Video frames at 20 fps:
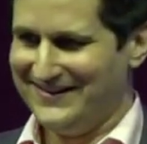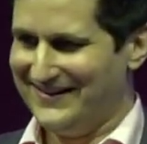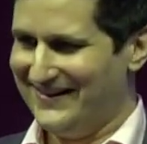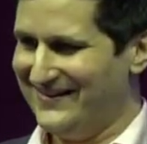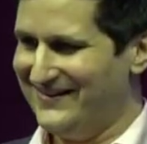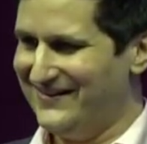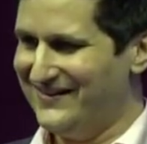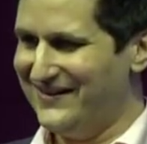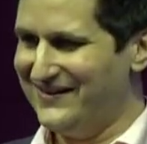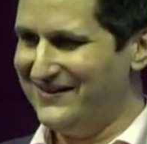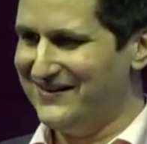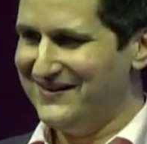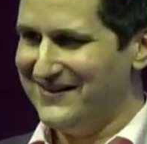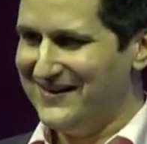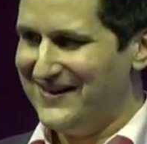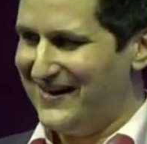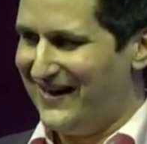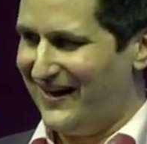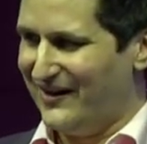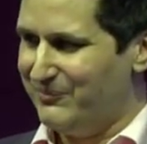And then
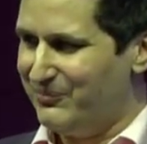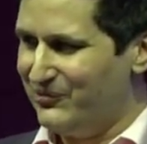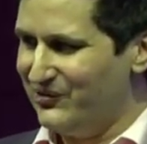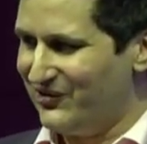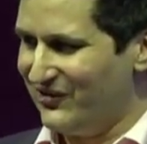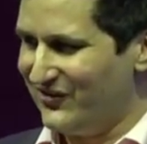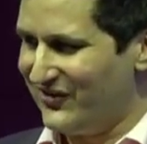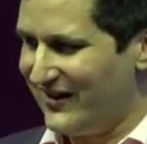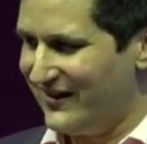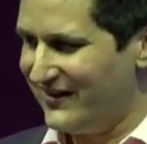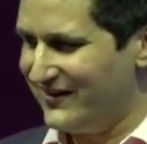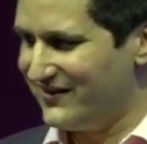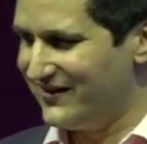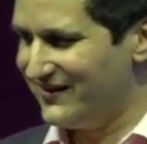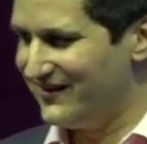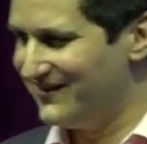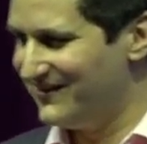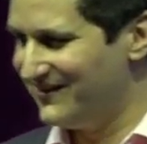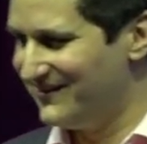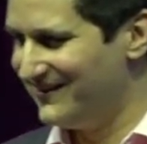I put a slide,
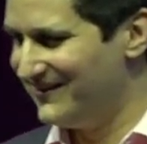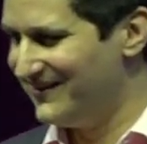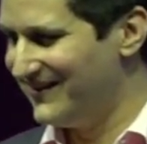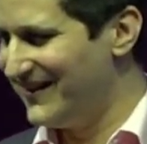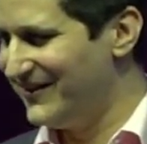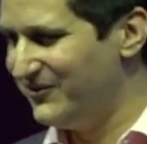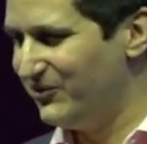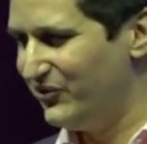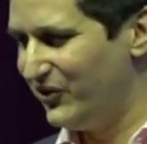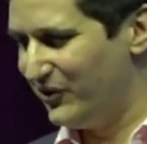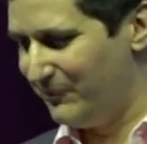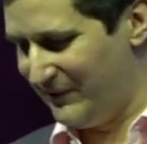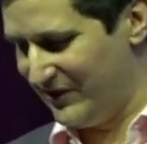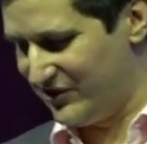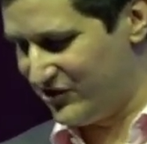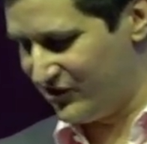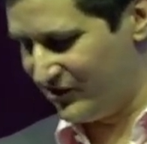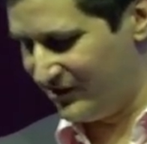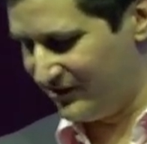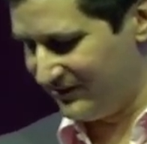uh, another
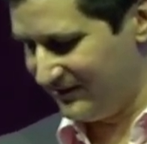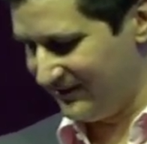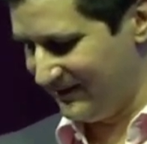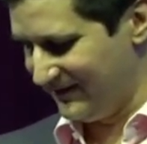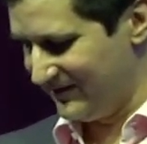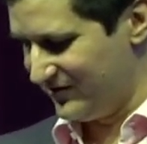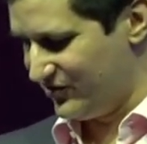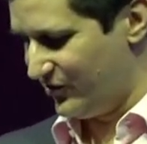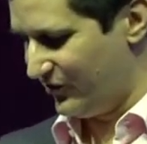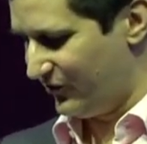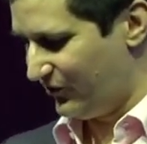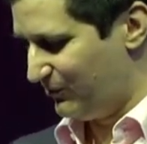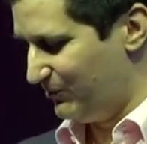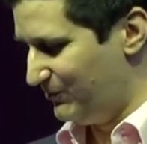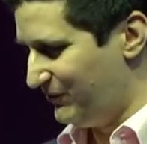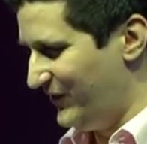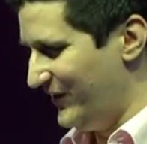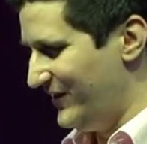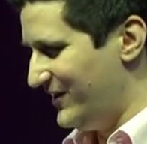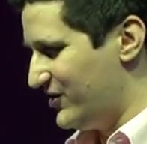picture, just to
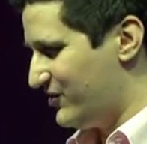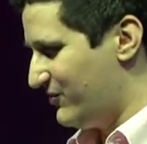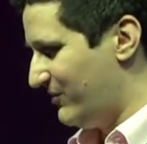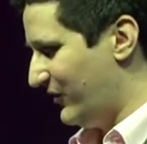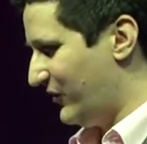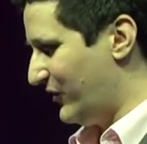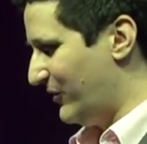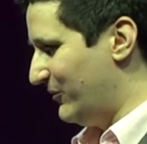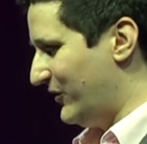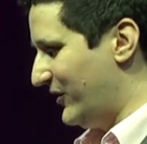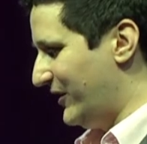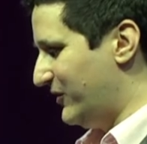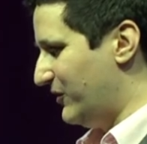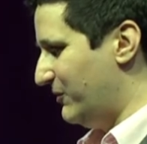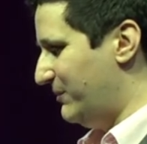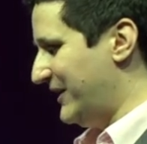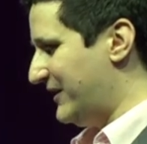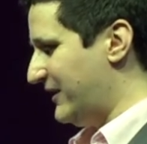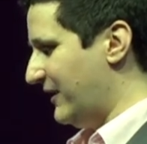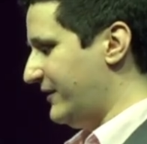finish with something a
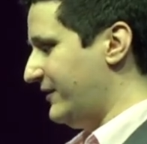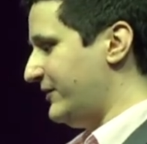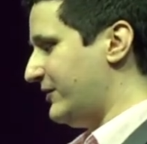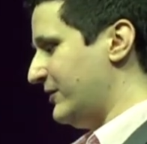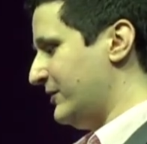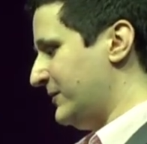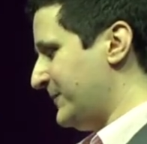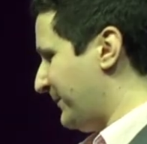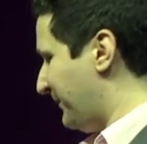bit lighter.